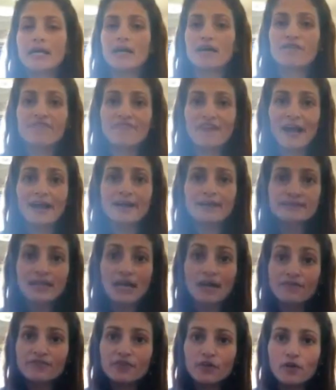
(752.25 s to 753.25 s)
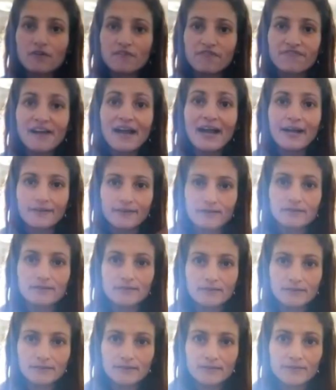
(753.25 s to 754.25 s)
A fad is after all a fad,
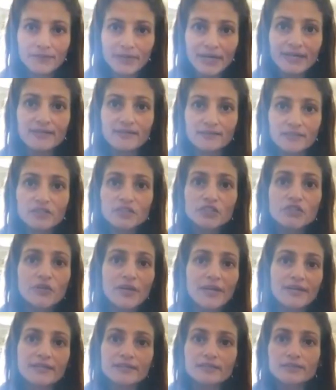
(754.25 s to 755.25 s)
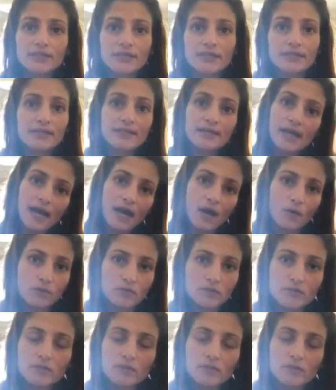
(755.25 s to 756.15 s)
right? It's a trend. It's in and out.